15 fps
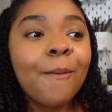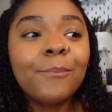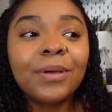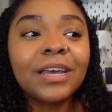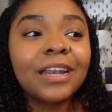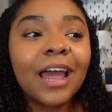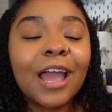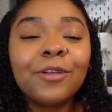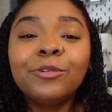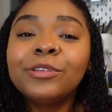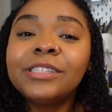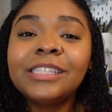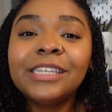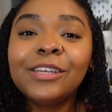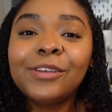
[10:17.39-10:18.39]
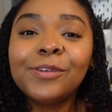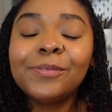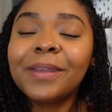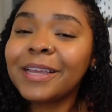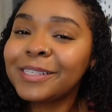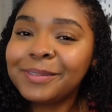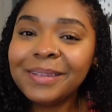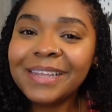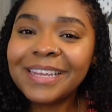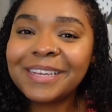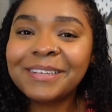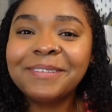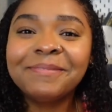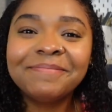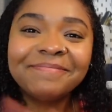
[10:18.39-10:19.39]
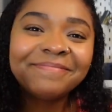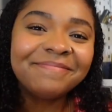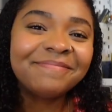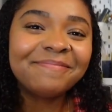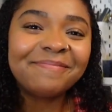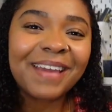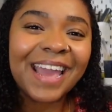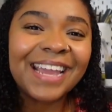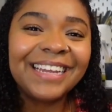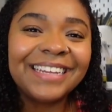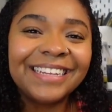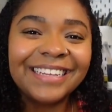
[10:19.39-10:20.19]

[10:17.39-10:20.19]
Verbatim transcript: but I will see you next week. Bye.